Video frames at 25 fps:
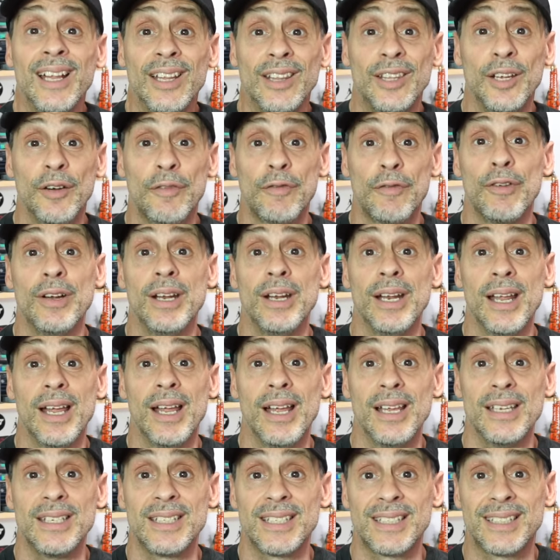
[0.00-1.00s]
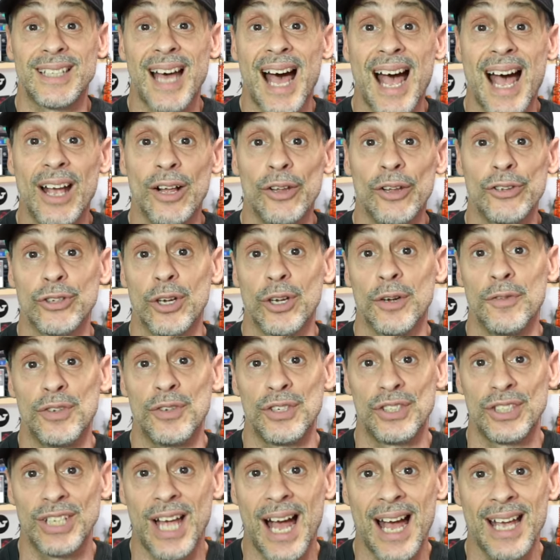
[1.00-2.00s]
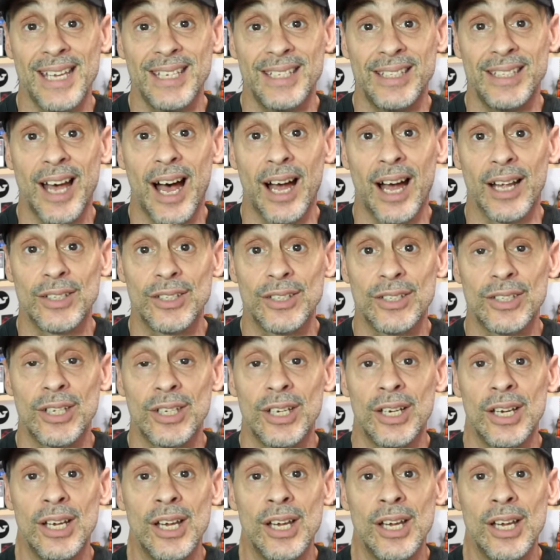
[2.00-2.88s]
different styles of size dots